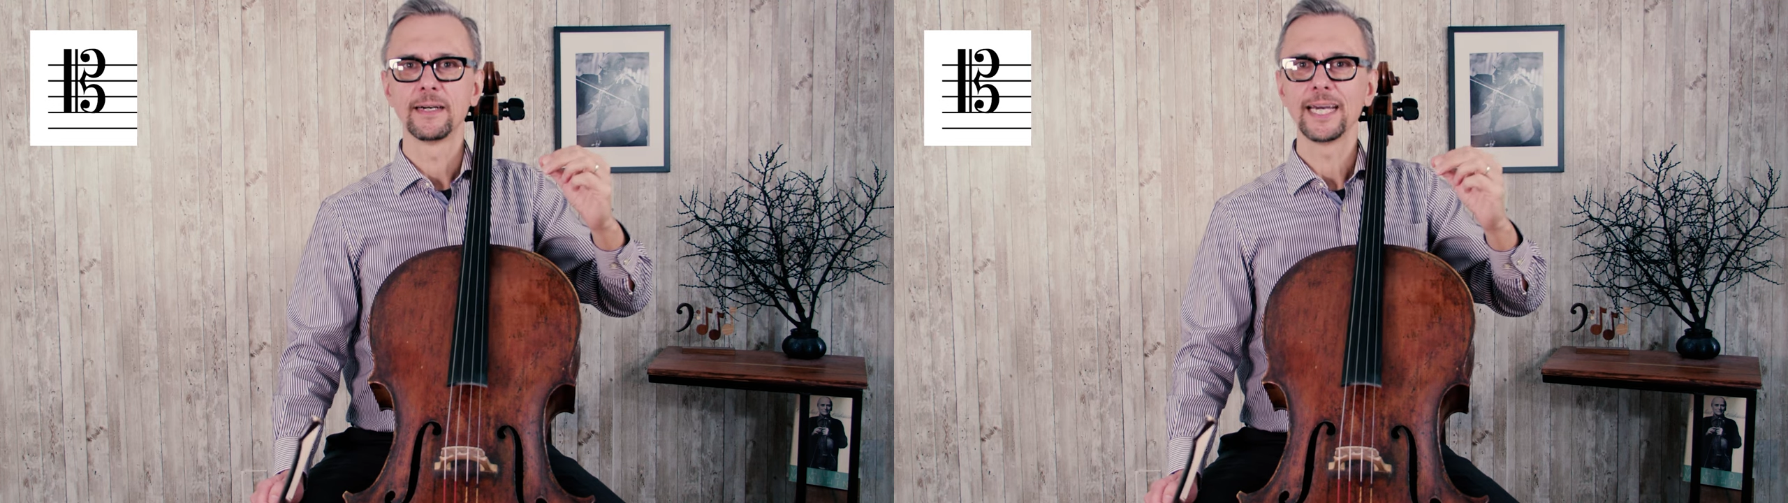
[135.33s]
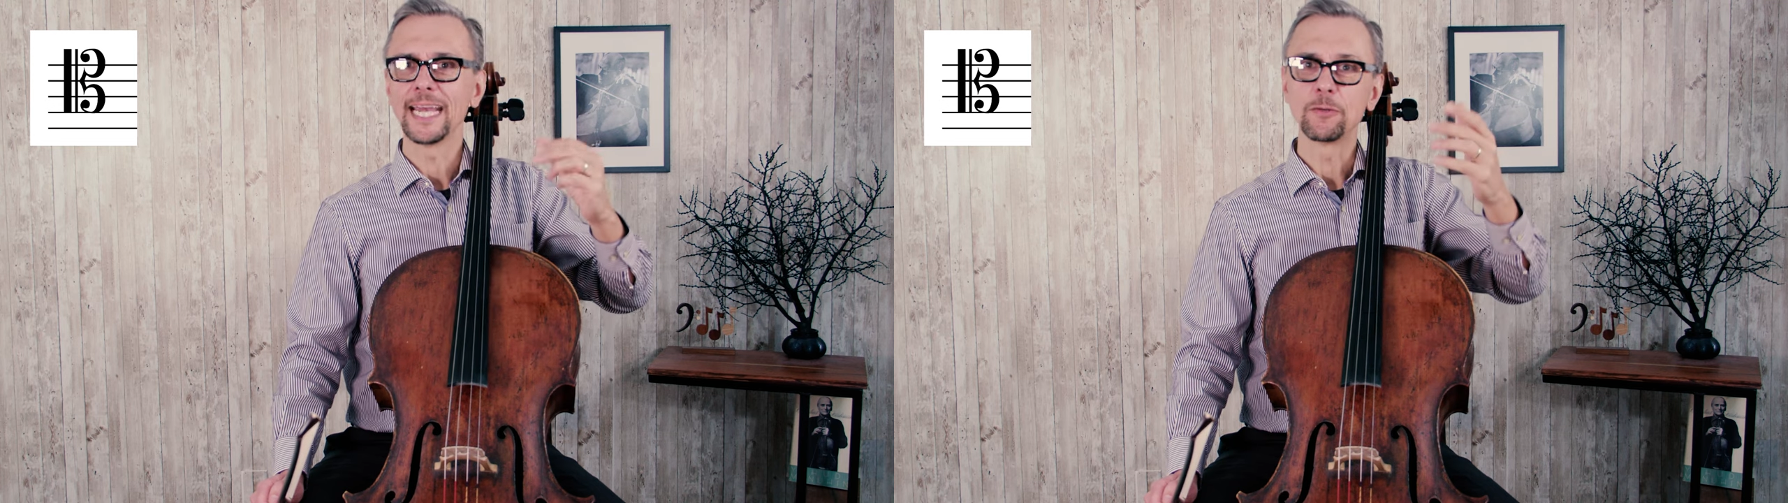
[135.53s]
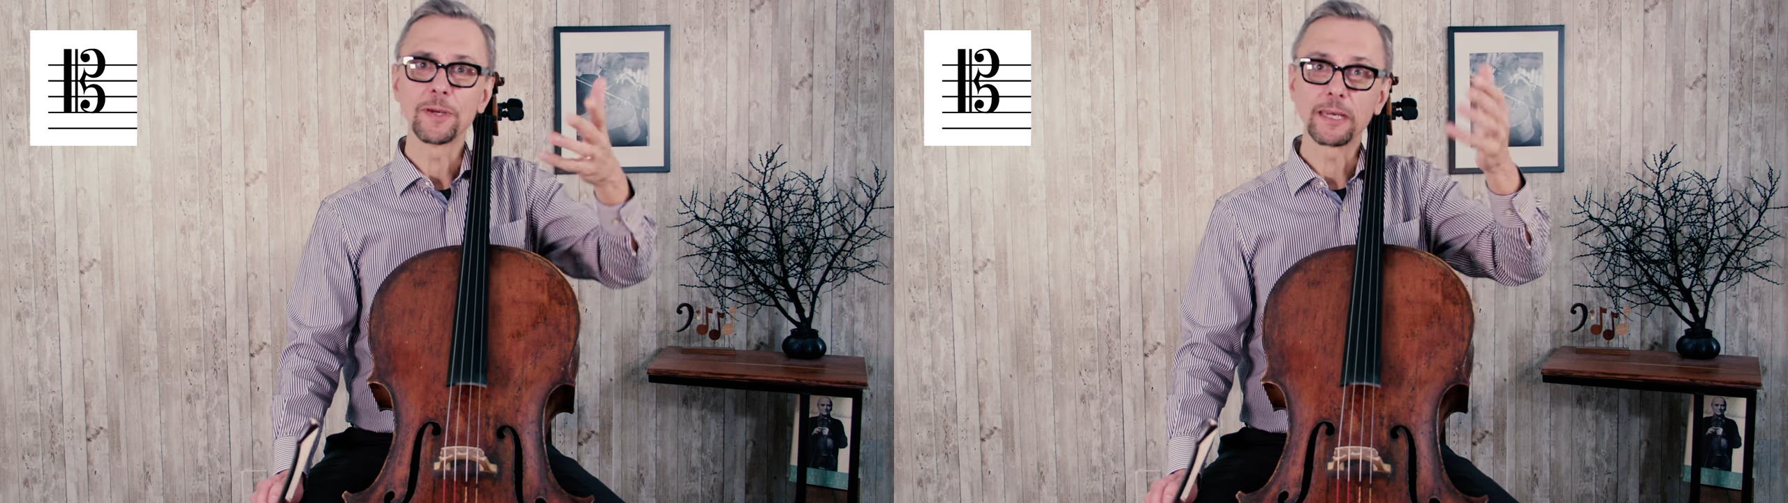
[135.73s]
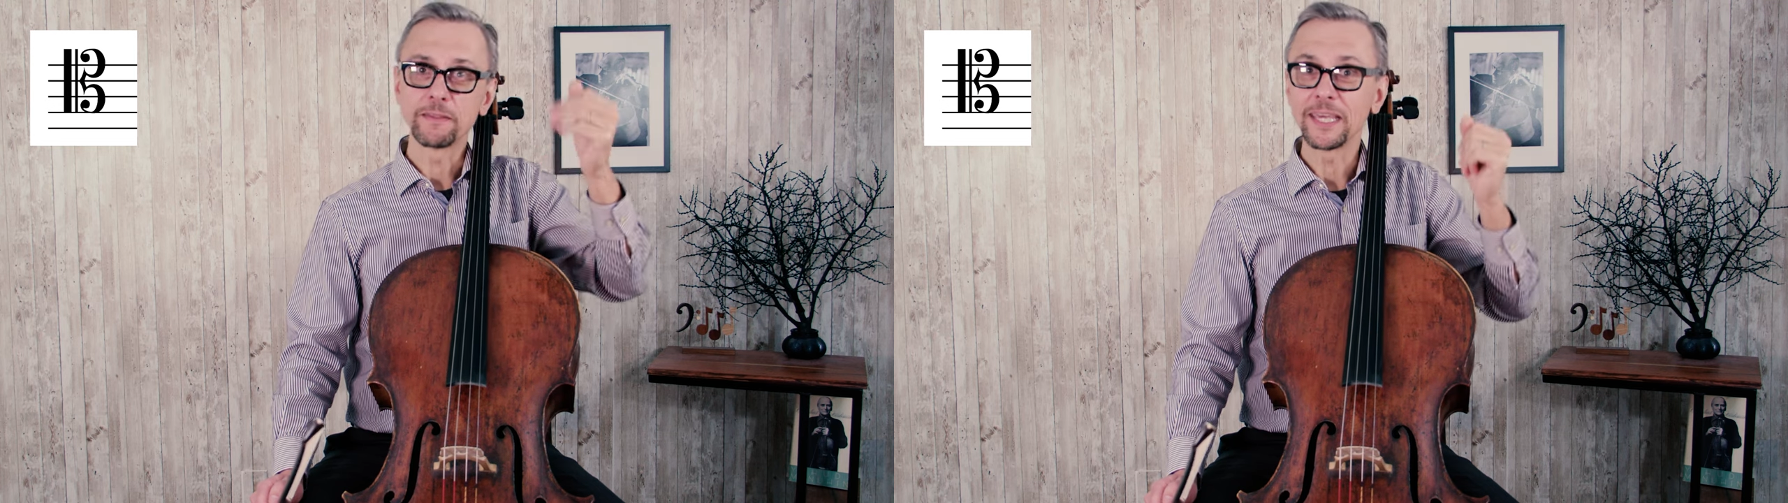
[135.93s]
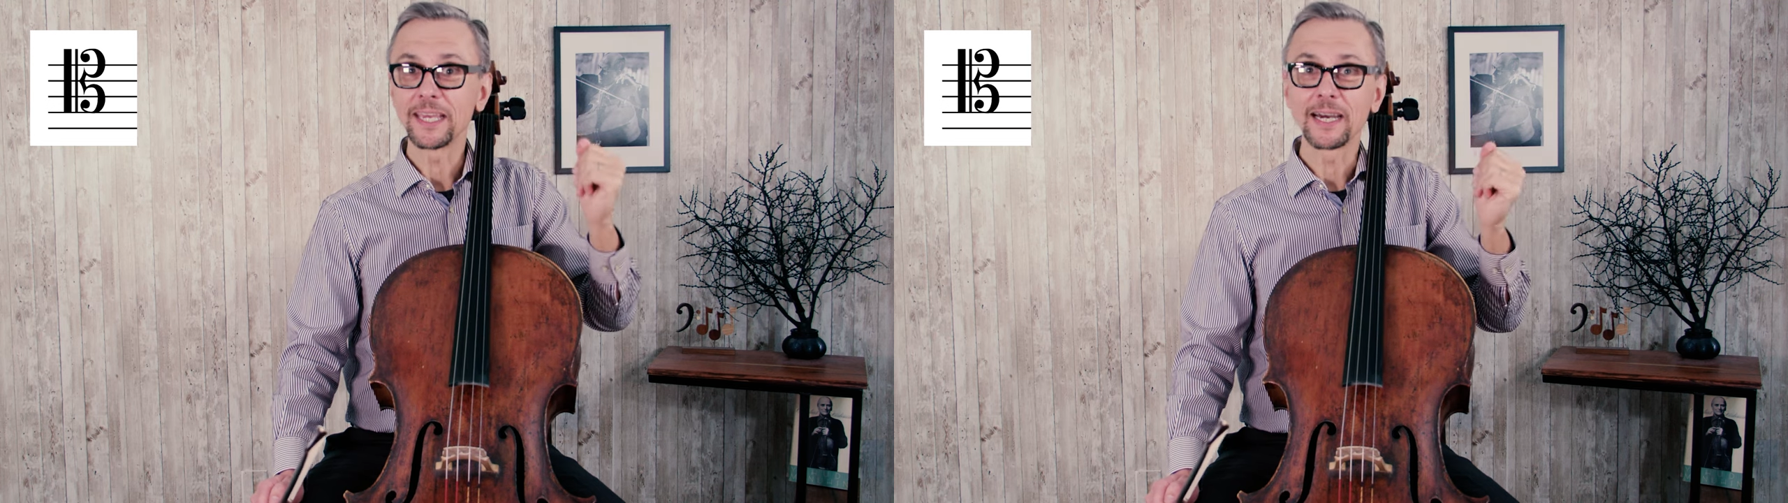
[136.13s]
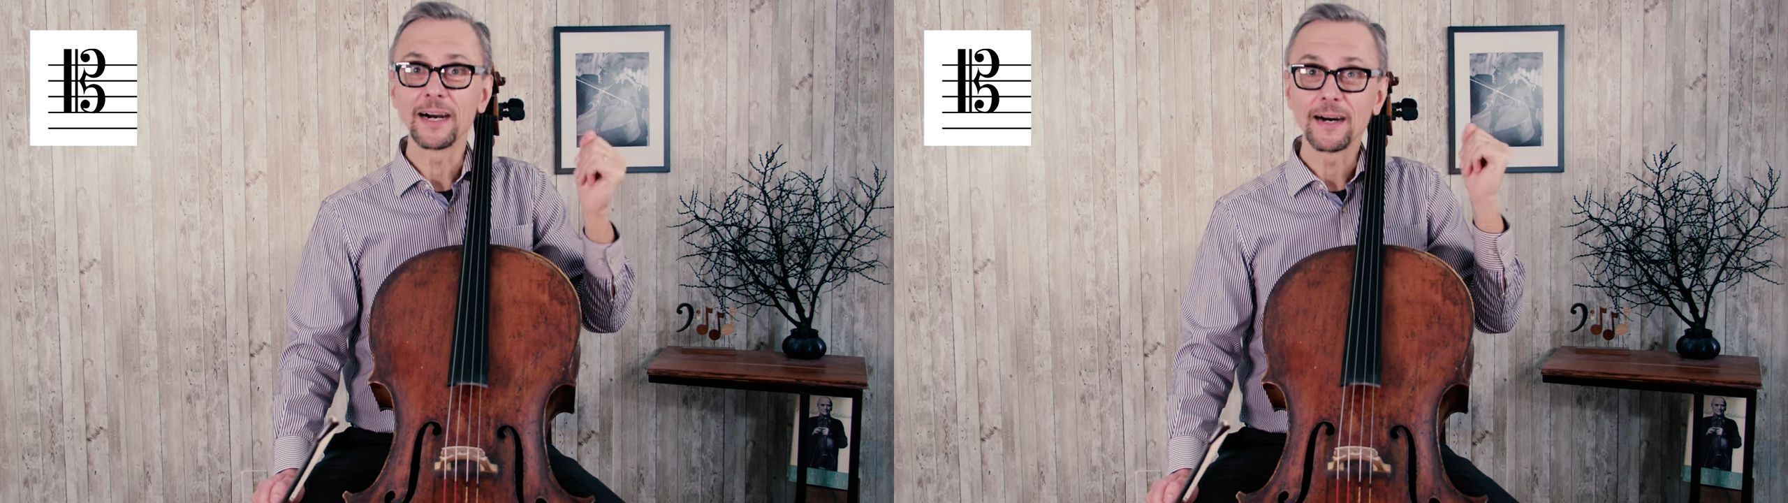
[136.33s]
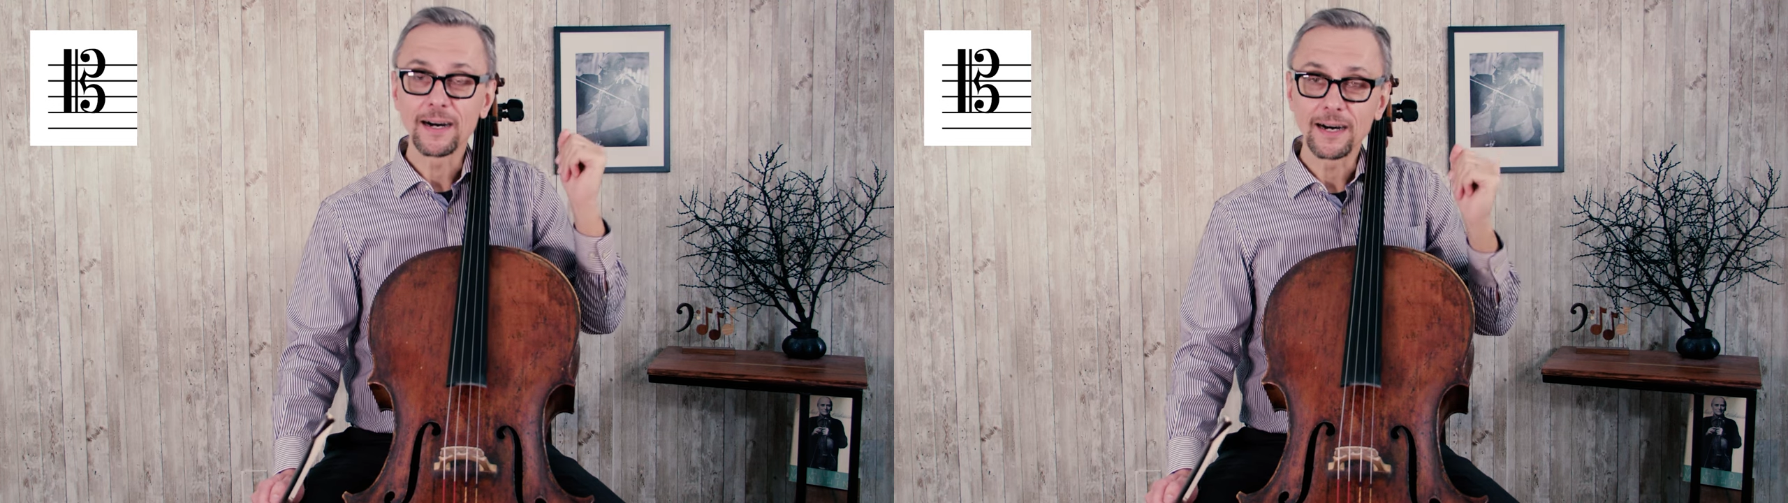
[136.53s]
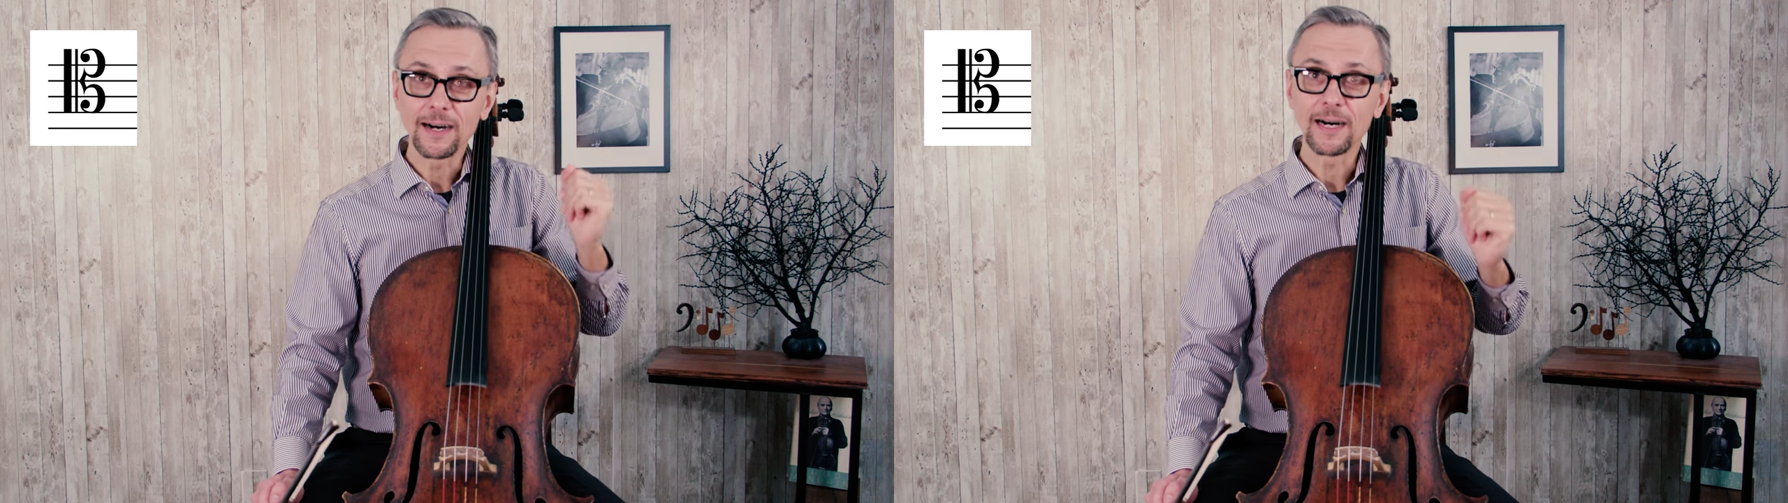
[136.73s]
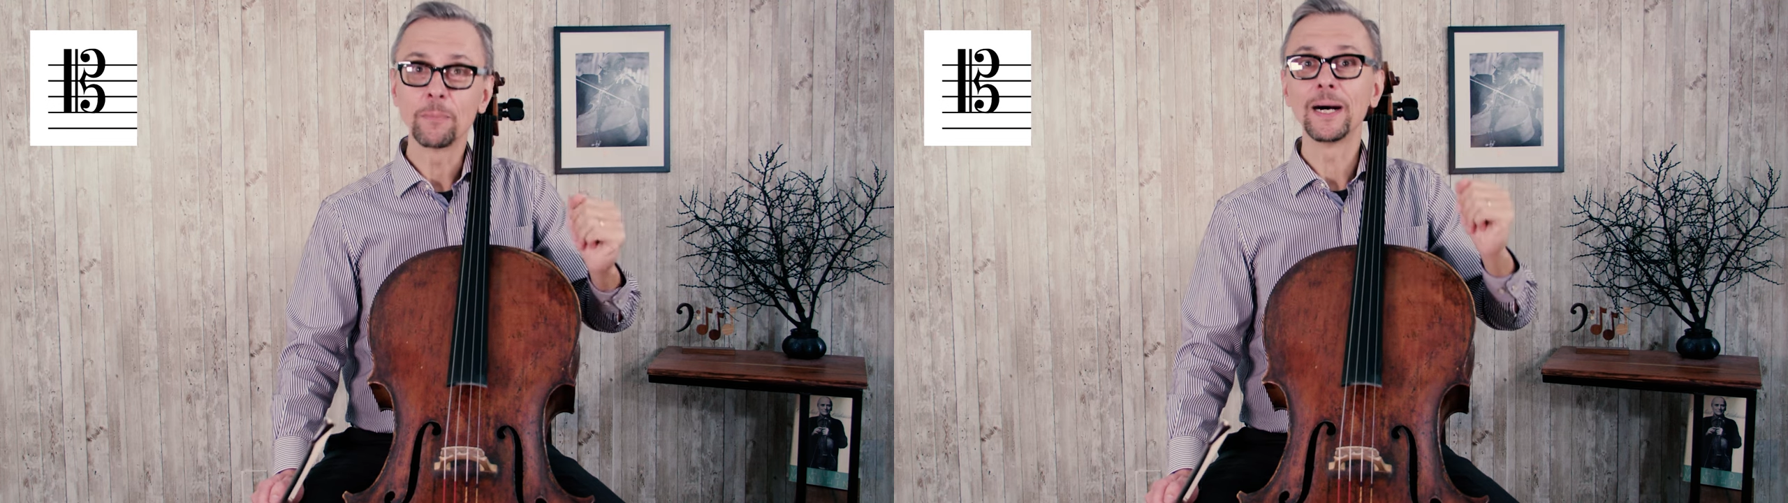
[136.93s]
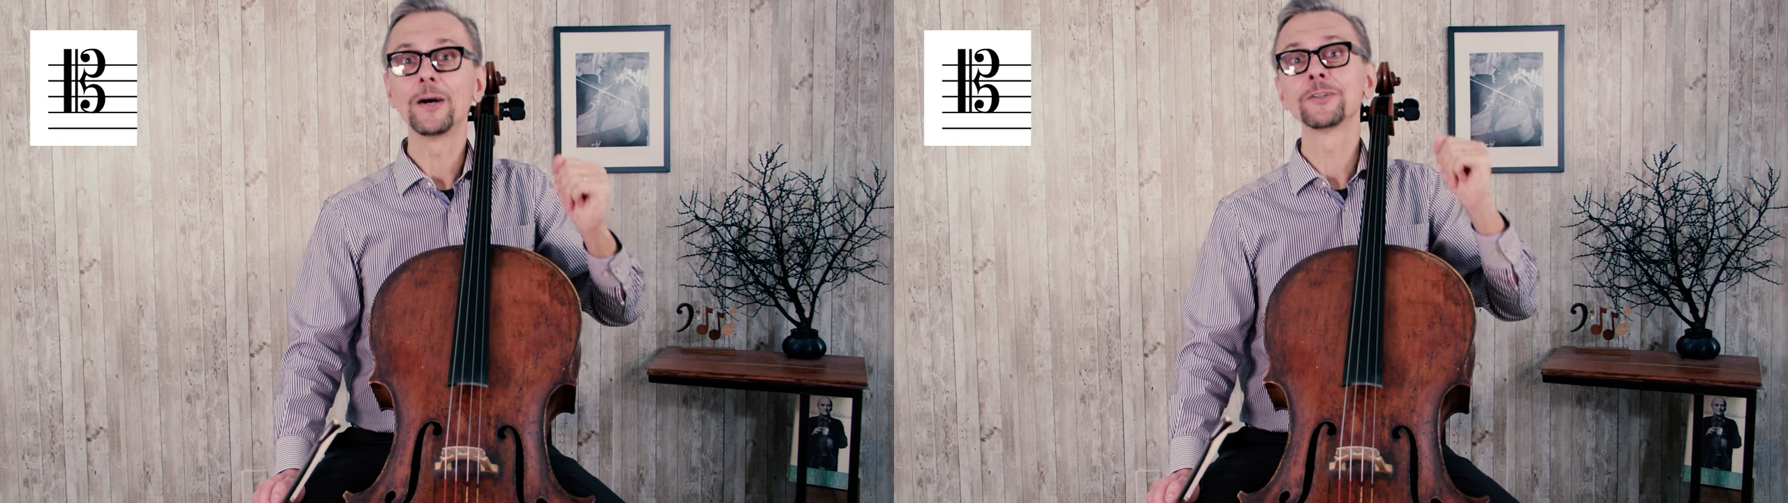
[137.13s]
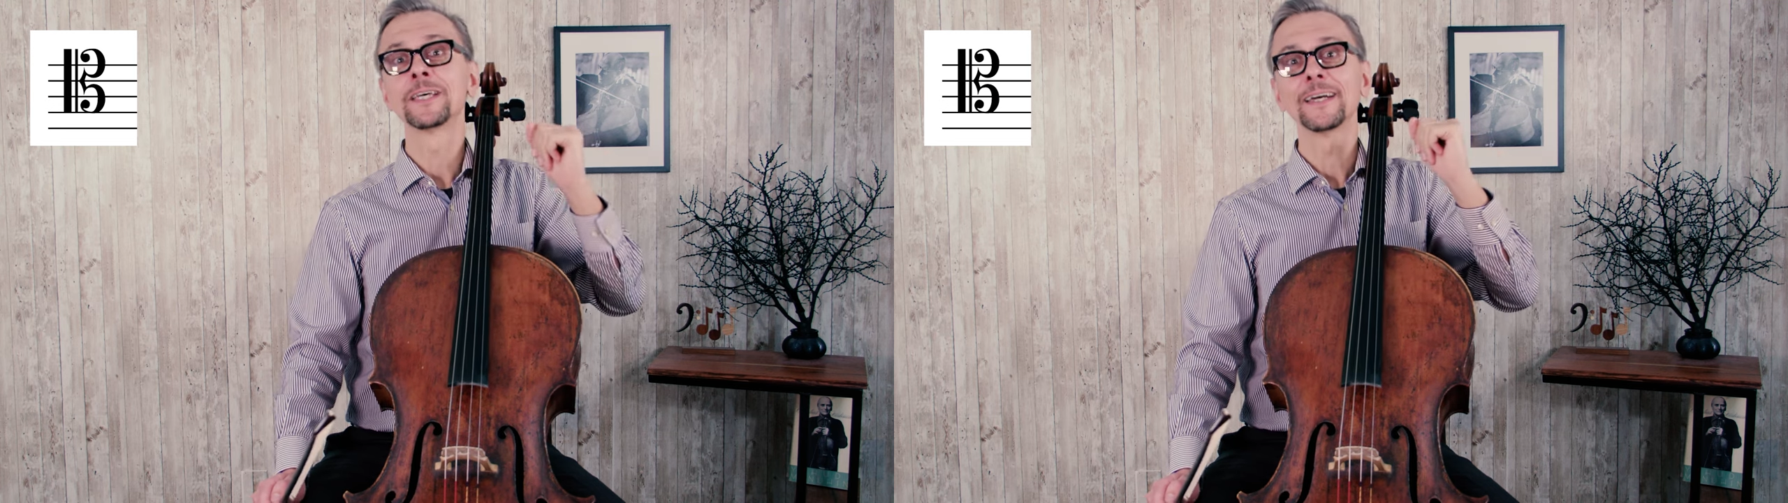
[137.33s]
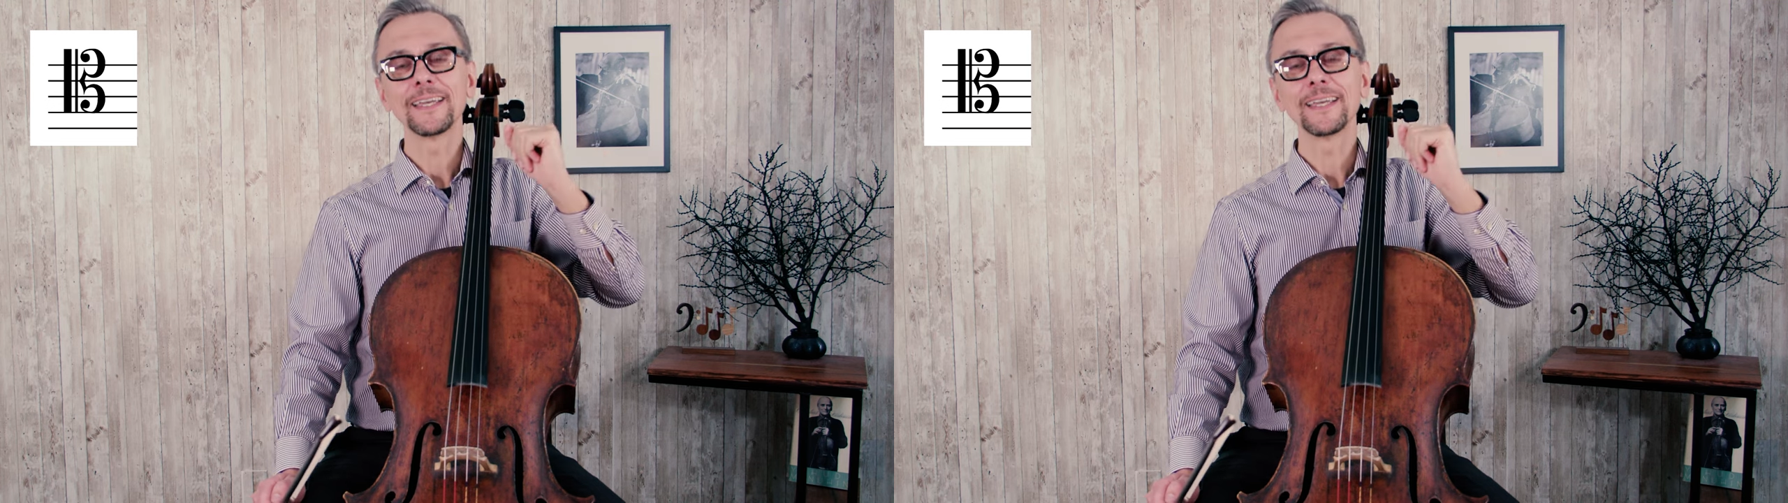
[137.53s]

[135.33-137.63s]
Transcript: And we can think about